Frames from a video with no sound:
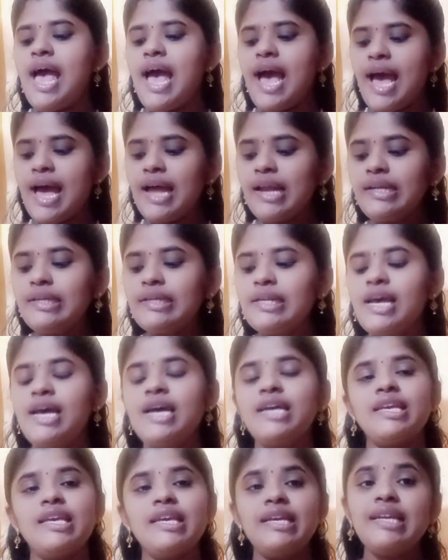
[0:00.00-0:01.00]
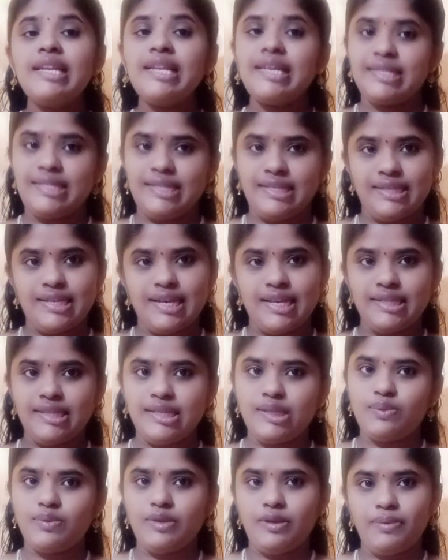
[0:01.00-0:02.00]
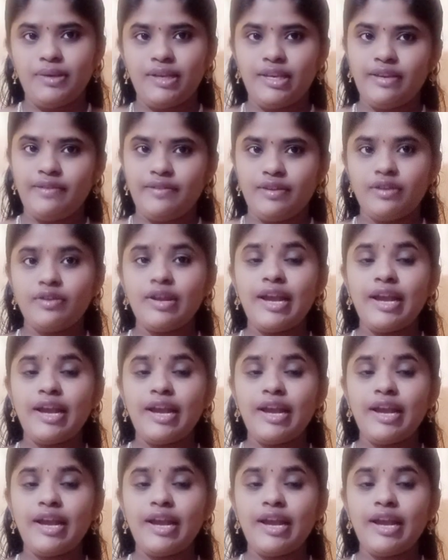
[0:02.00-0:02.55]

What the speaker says: and Kegel exercises will be given.